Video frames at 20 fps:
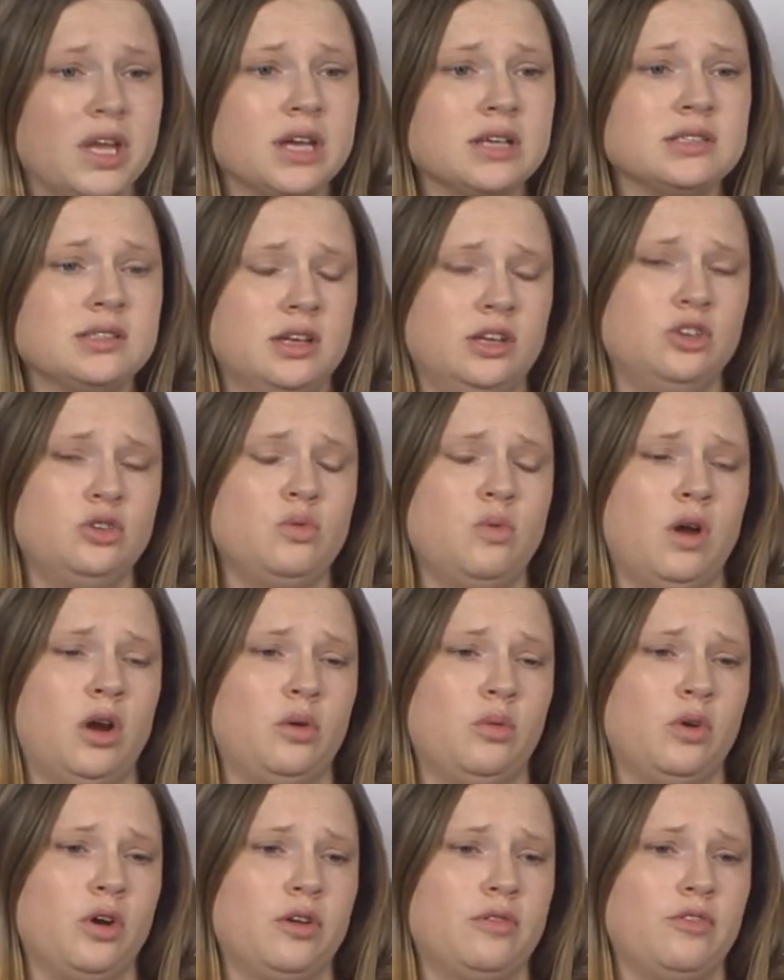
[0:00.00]
because they do
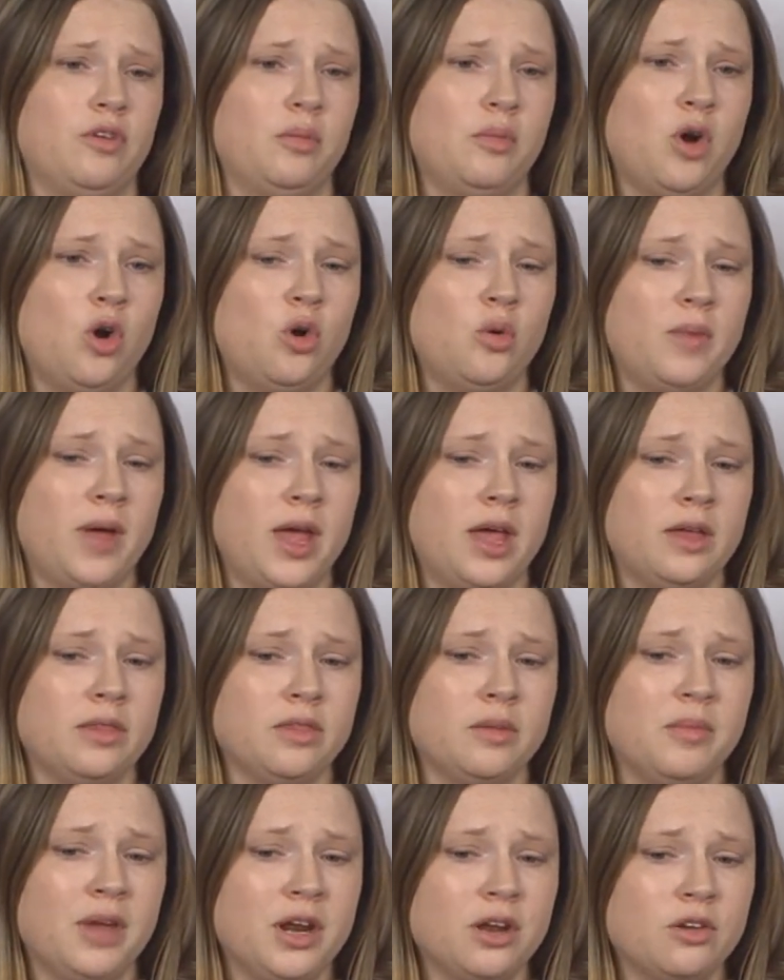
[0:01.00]
want to work from home
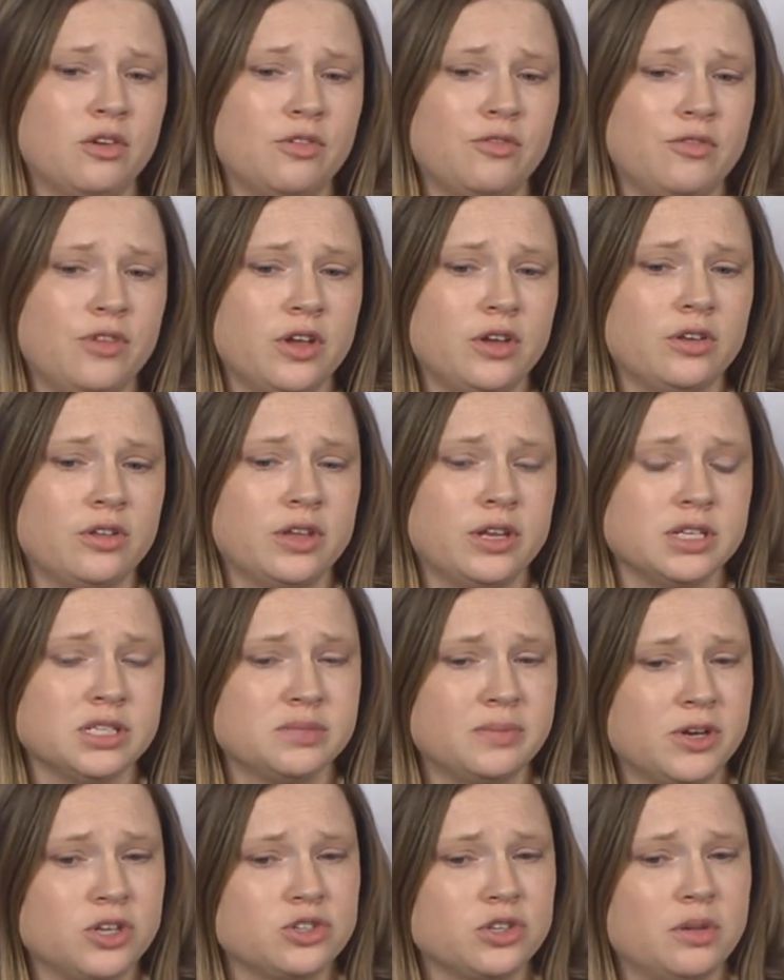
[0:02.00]
and the medical field and
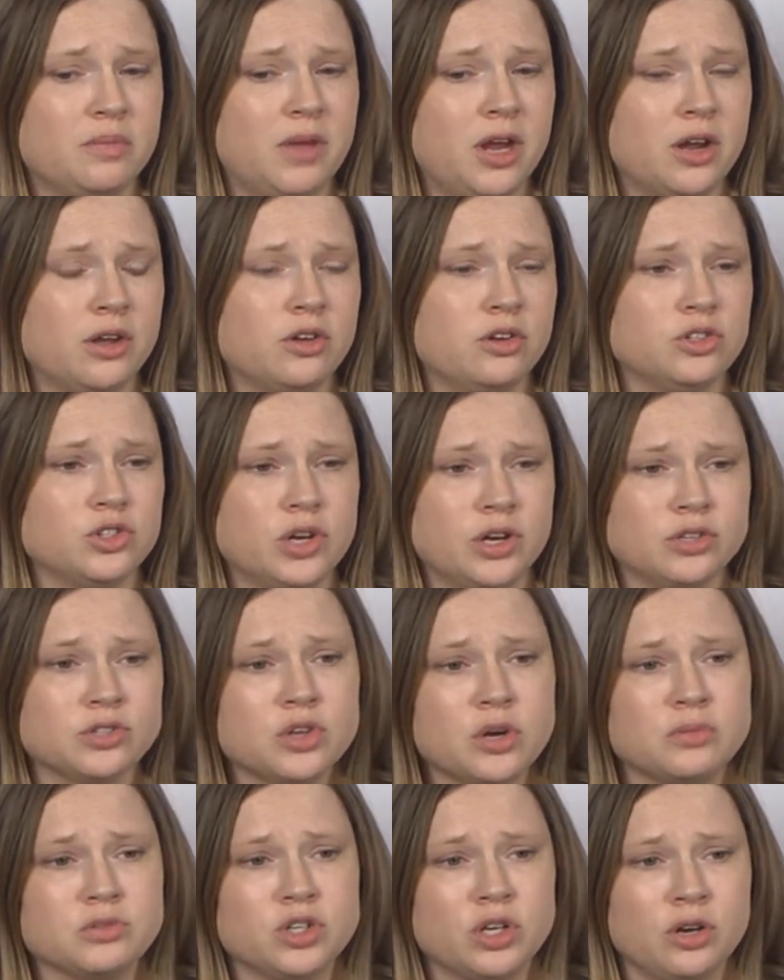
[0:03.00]
especially medical
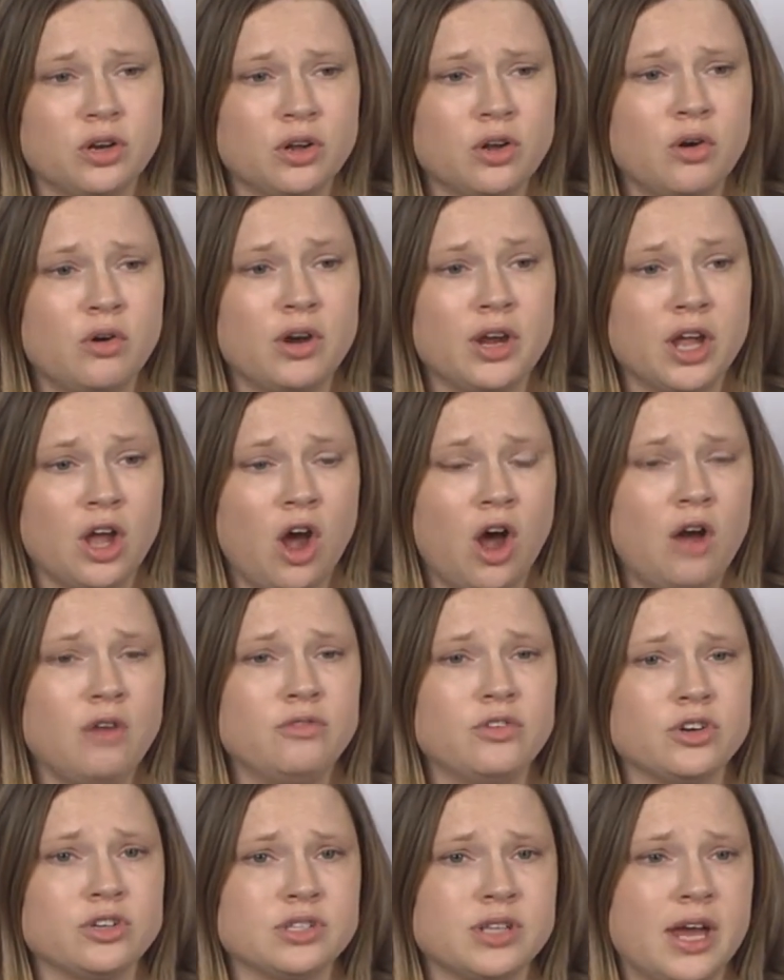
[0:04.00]
transcription and coding
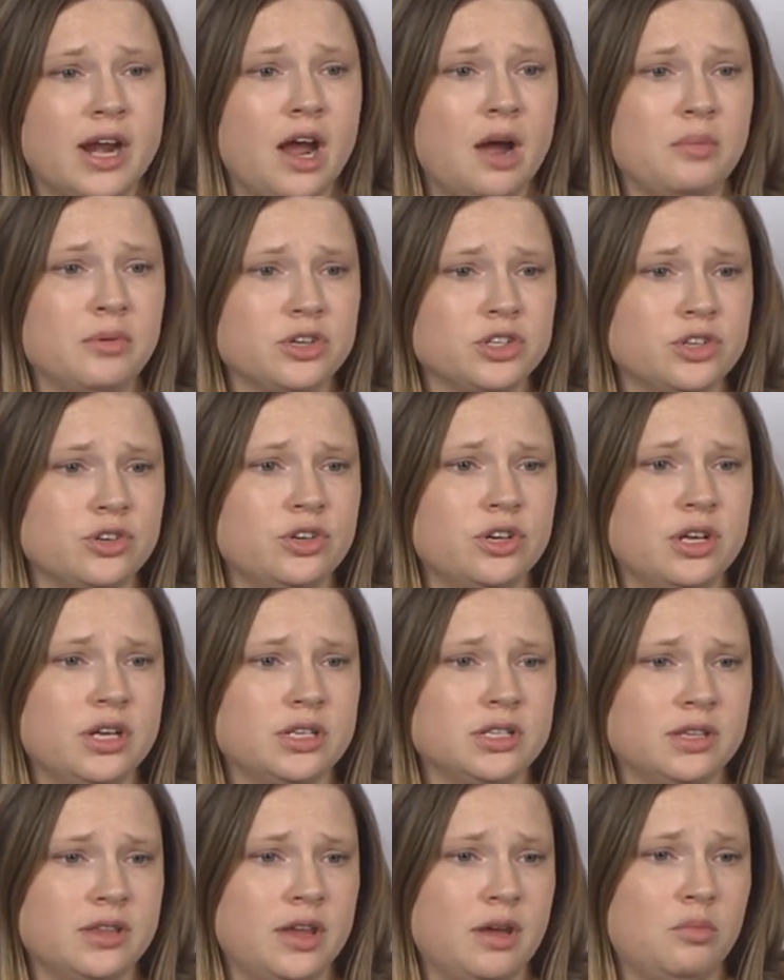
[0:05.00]
offers that
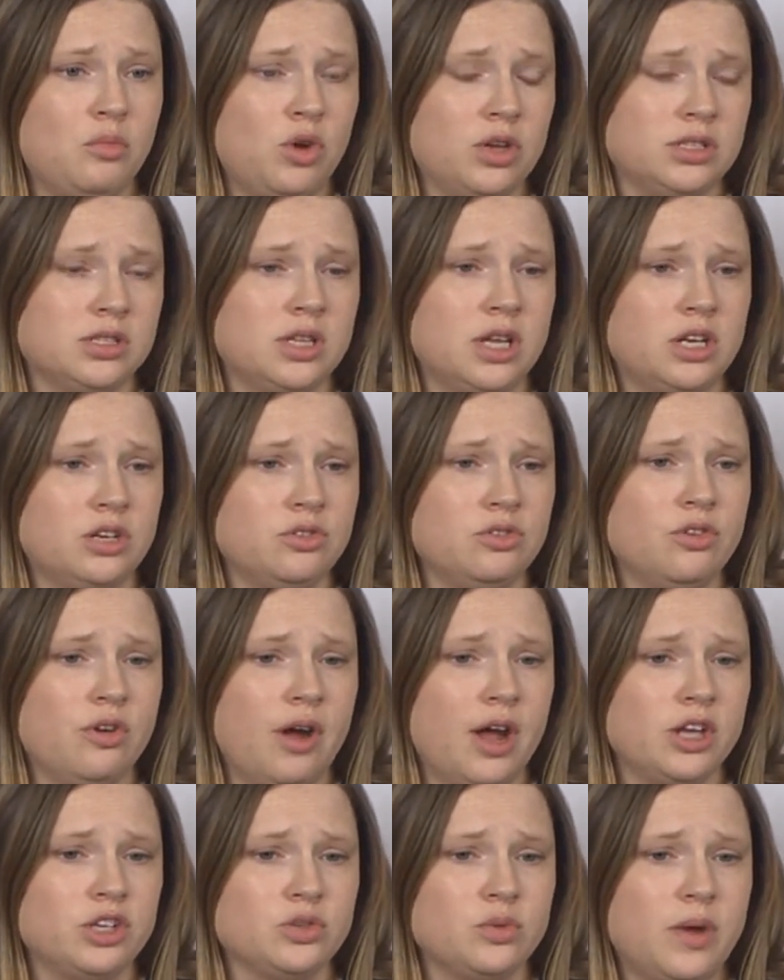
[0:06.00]
opportunity to them once they do
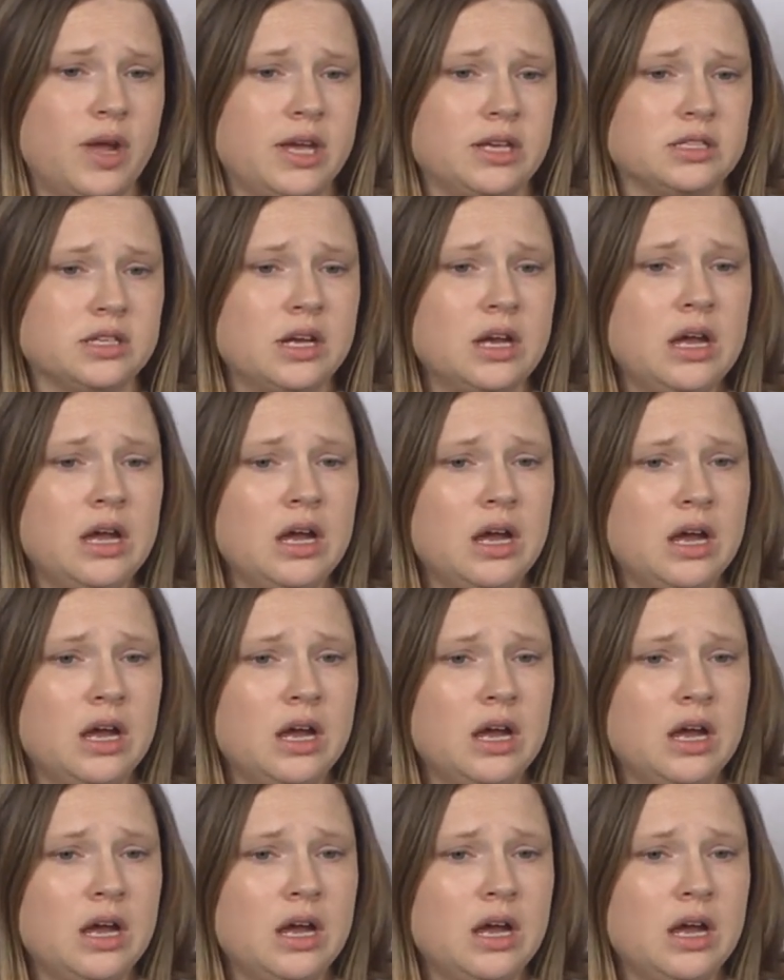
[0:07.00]
graduate.